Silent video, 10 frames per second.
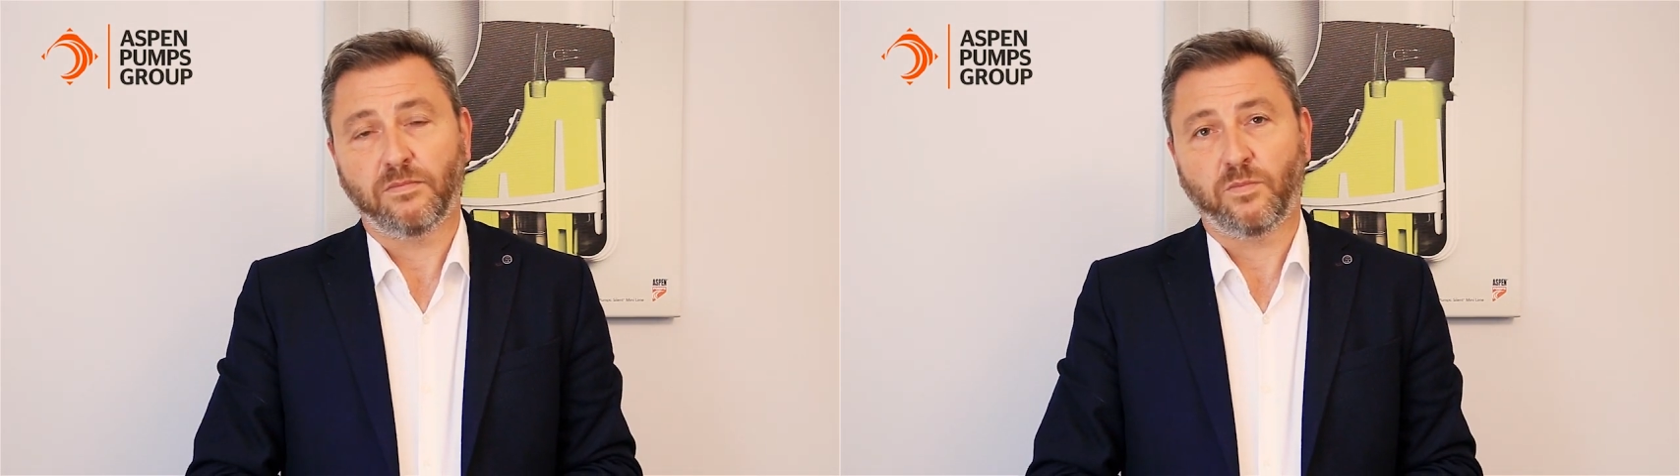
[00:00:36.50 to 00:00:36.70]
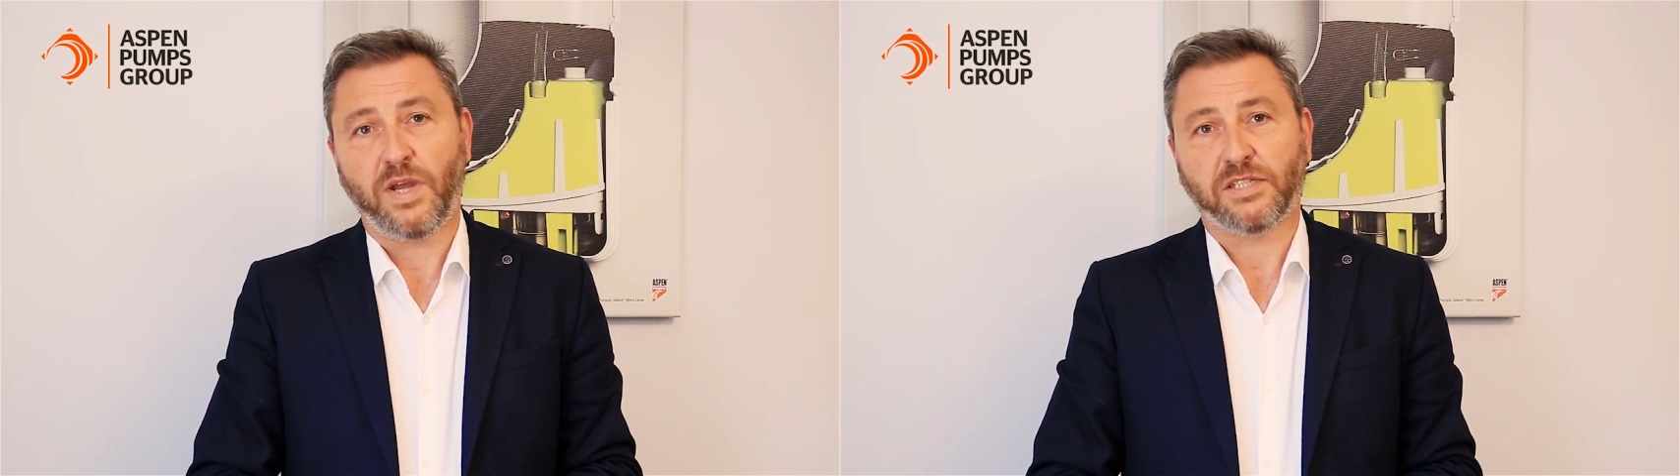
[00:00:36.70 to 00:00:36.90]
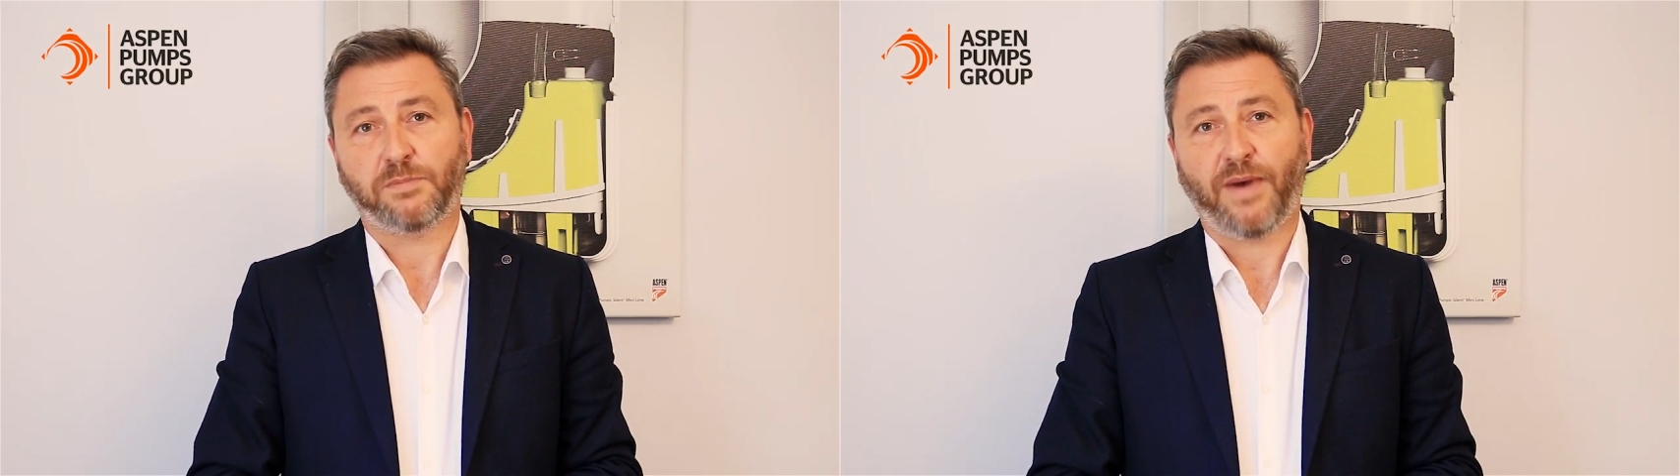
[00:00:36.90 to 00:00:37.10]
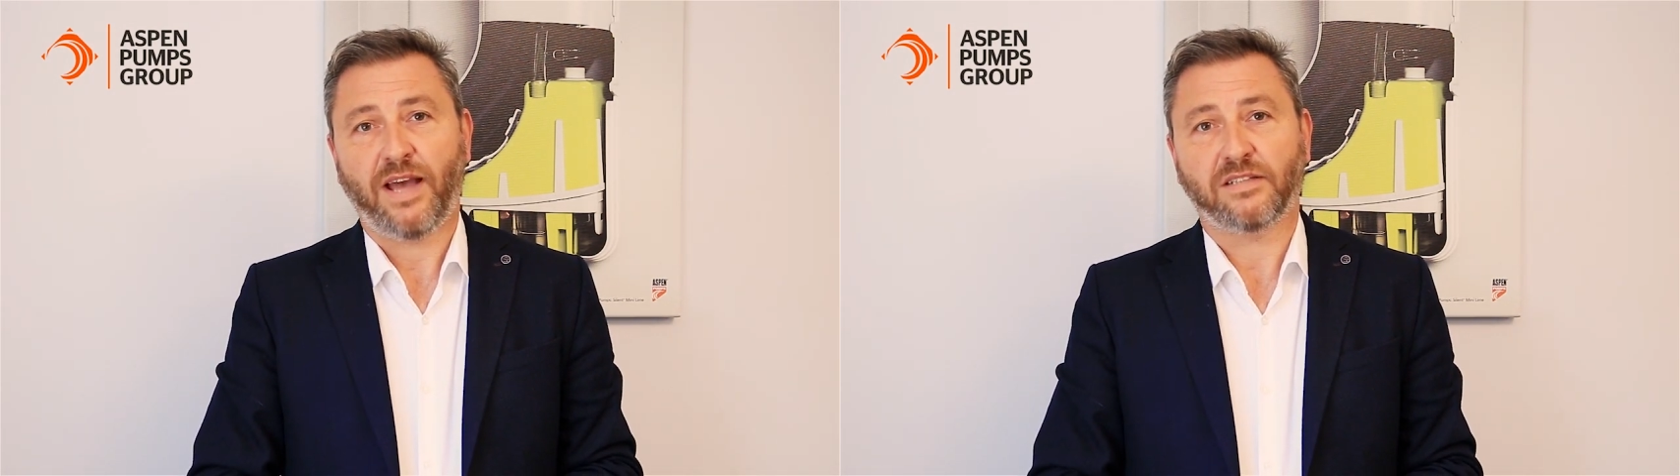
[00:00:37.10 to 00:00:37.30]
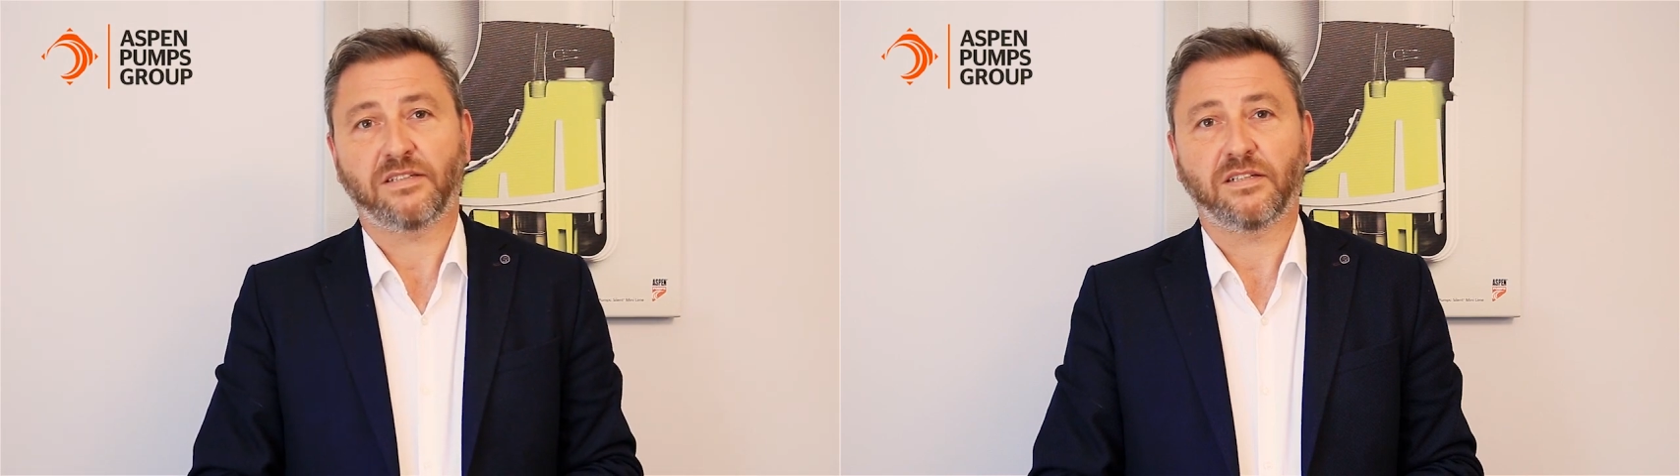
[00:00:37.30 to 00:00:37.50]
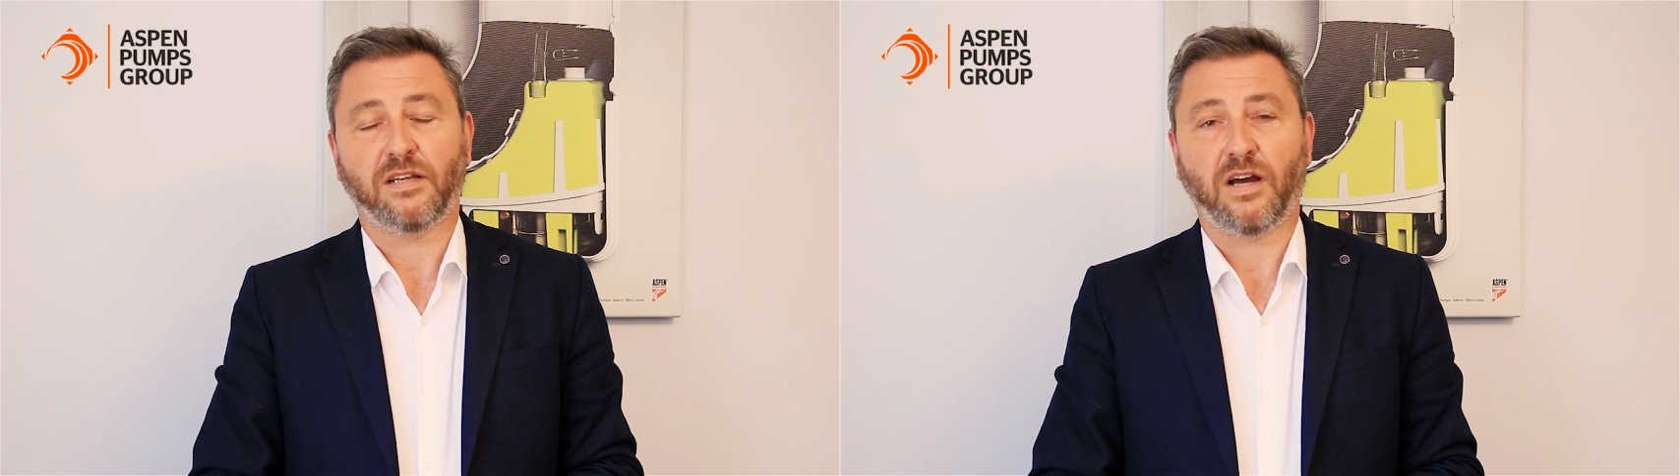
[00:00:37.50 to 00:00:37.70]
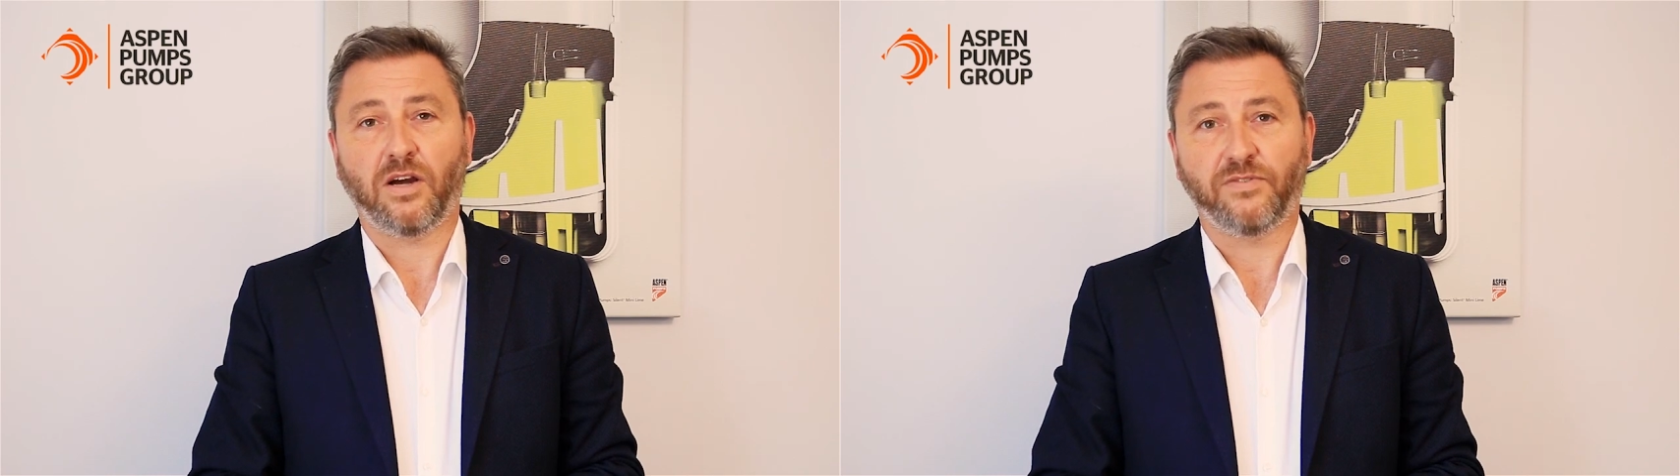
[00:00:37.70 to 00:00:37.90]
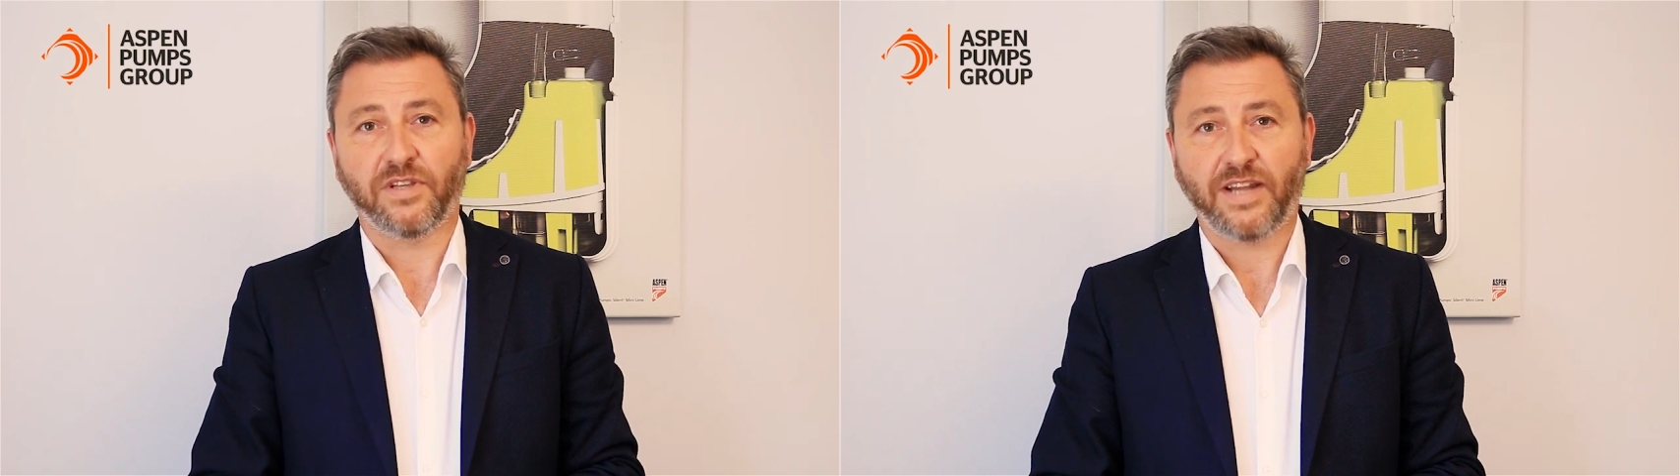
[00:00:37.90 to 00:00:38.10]
We expect that
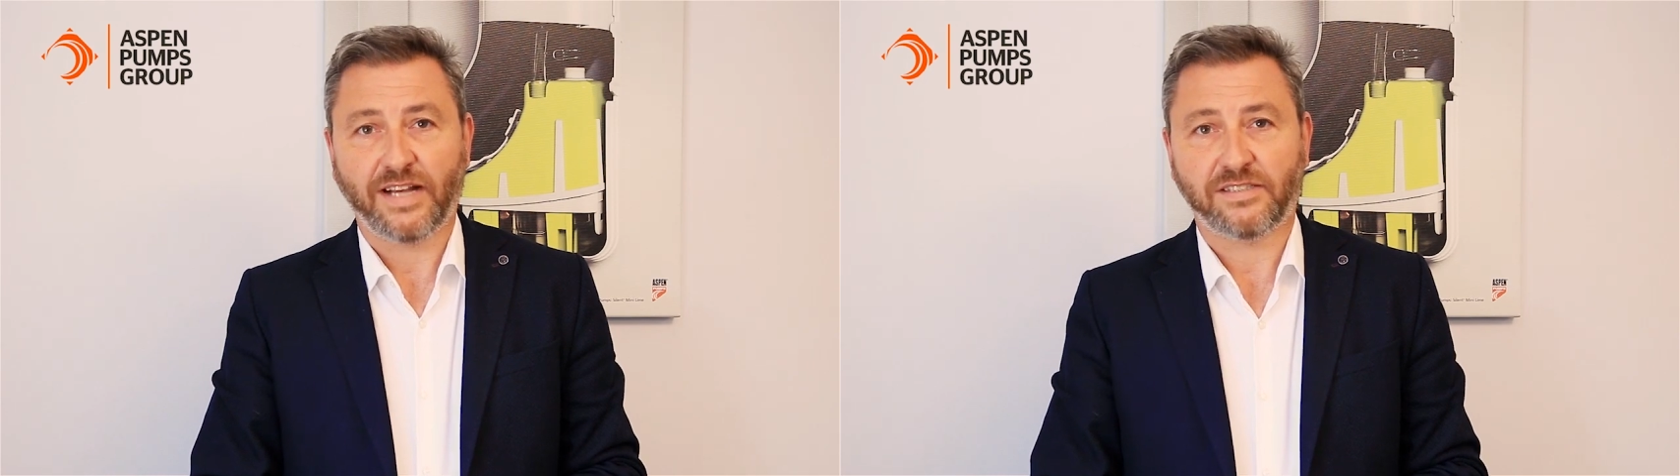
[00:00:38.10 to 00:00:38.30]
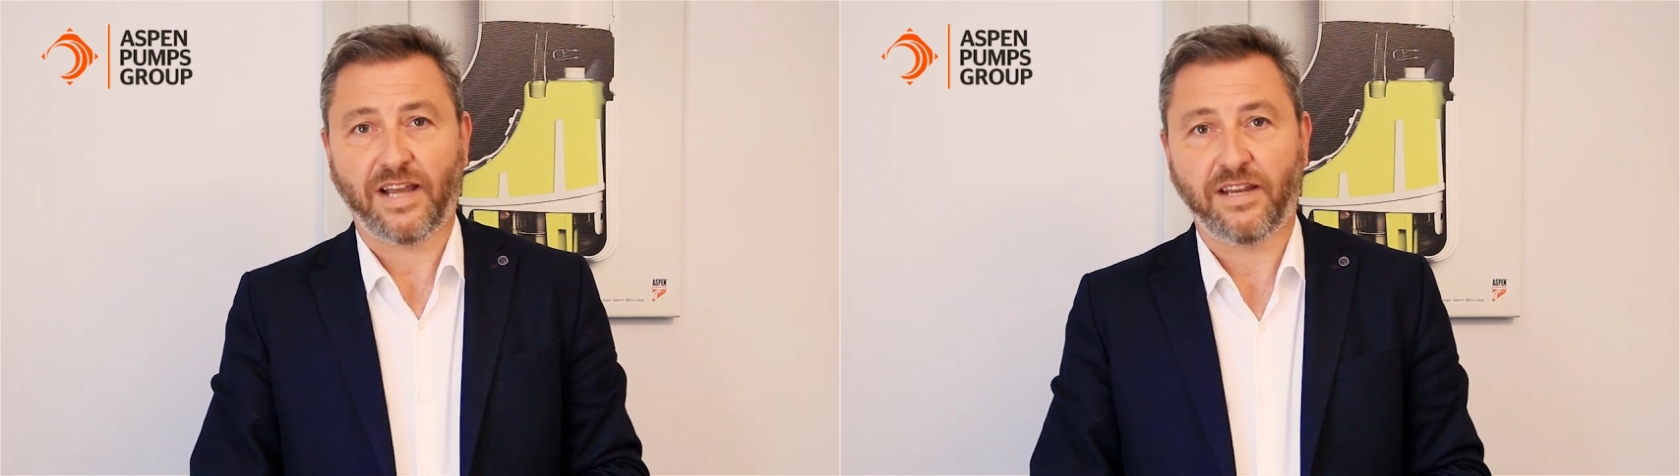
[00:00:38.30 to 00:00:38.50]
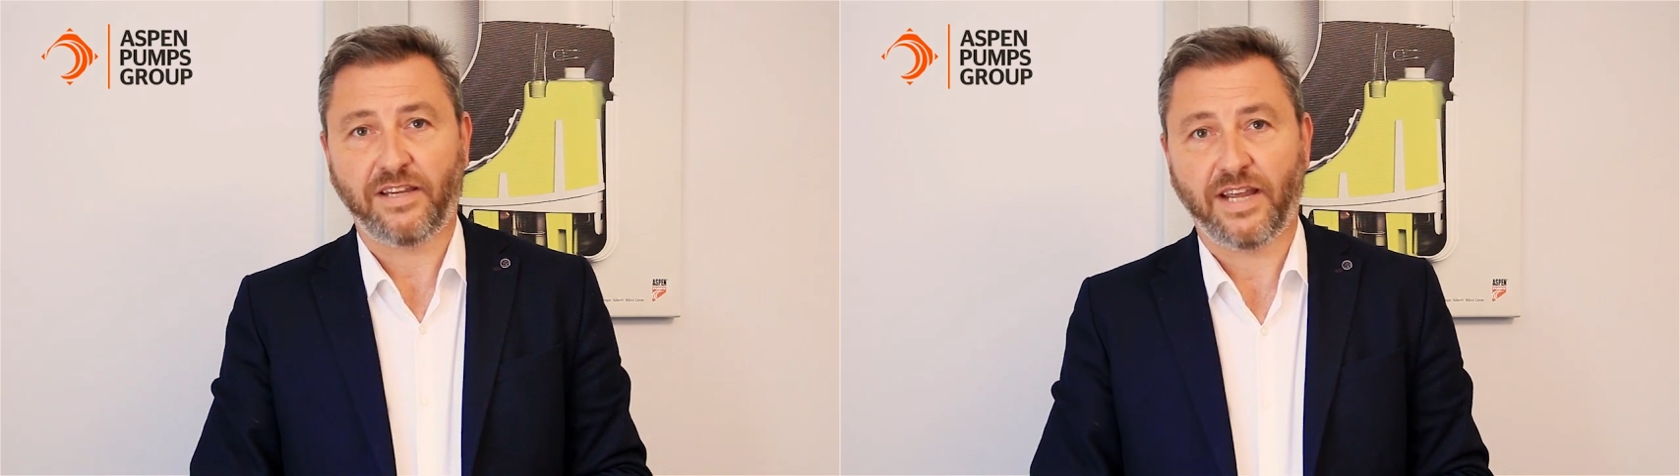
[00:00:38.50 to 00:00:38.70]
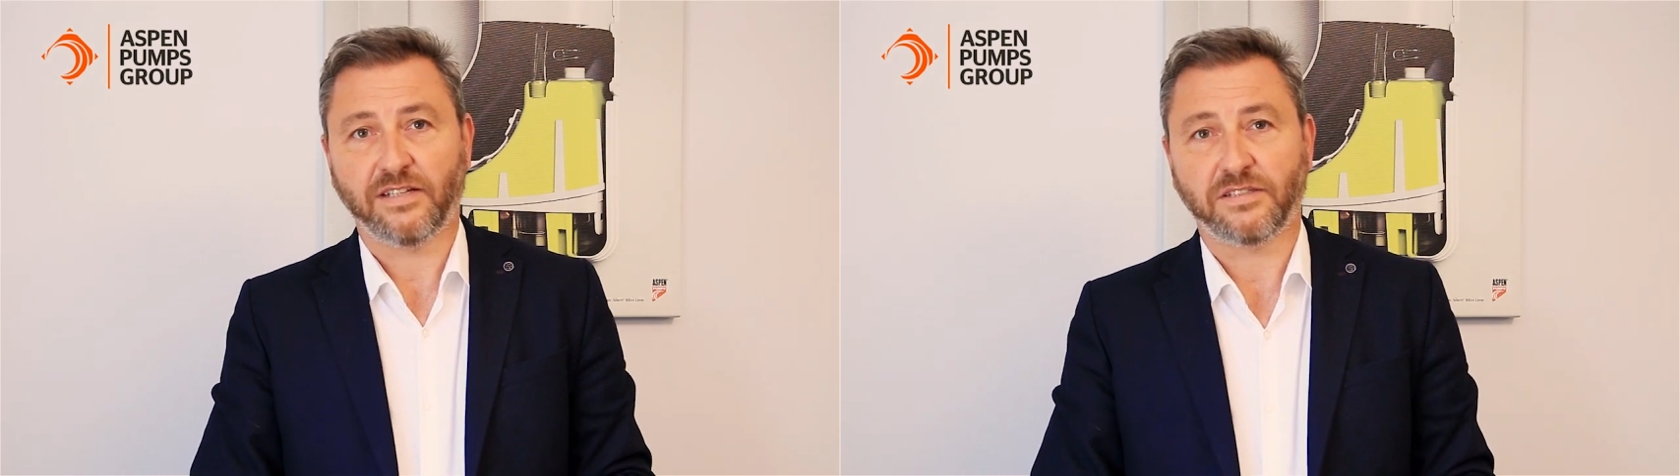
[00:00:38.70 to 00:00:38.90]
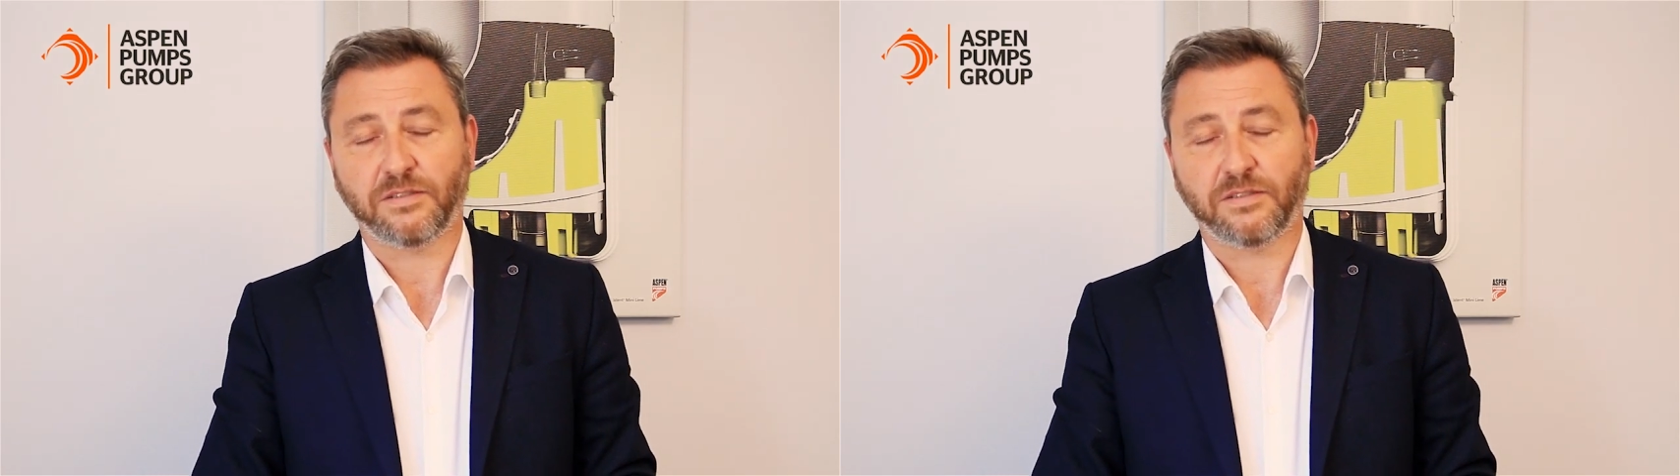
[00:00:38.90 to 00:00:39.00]
over the next 10 years,